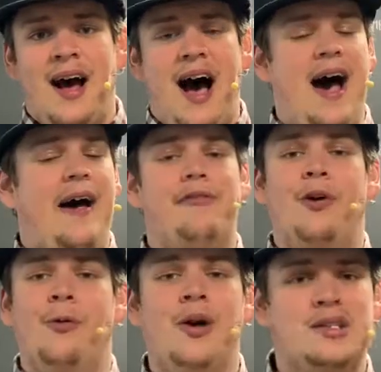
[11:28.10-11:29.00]
I have
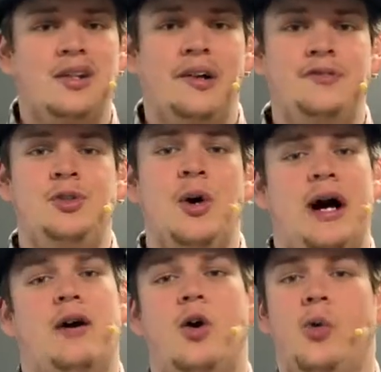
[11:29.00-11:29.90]
always loved you.
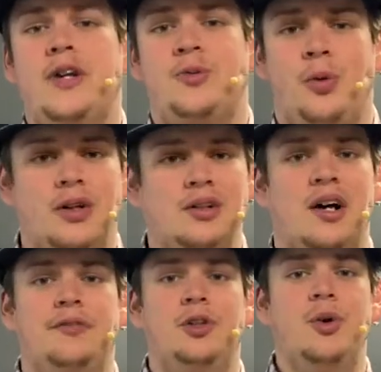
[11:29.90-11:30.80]
I always will
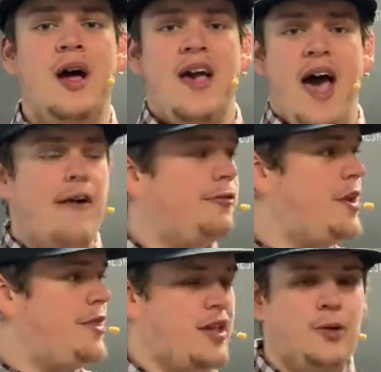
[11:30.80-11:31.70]
love you.
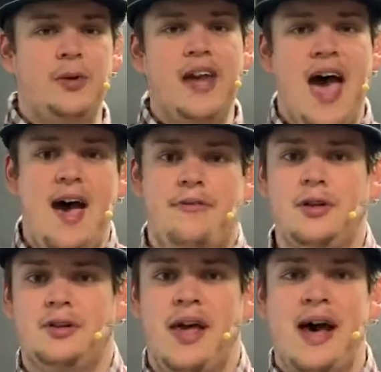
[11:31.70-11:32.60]
Everything we have
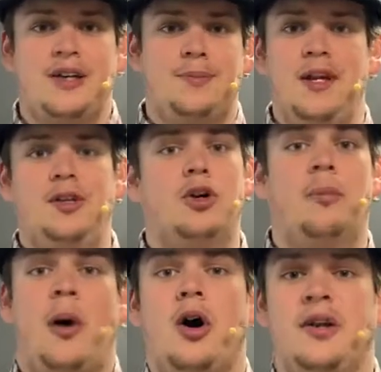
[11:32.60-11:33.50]
here at the house, man, you're a
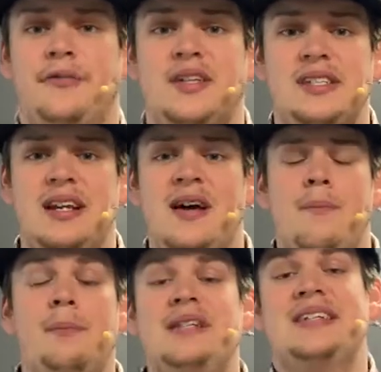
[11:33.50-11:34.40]
part of it.
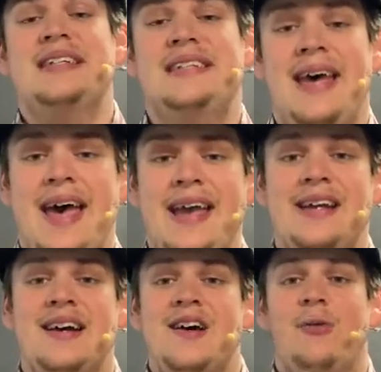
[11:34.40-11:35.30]
But
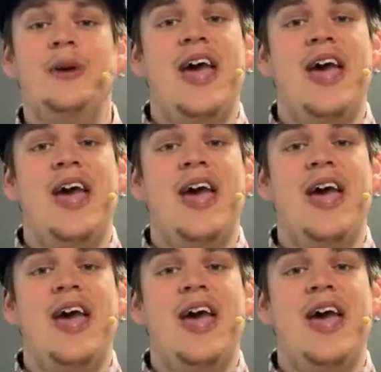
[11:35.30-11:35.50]
today we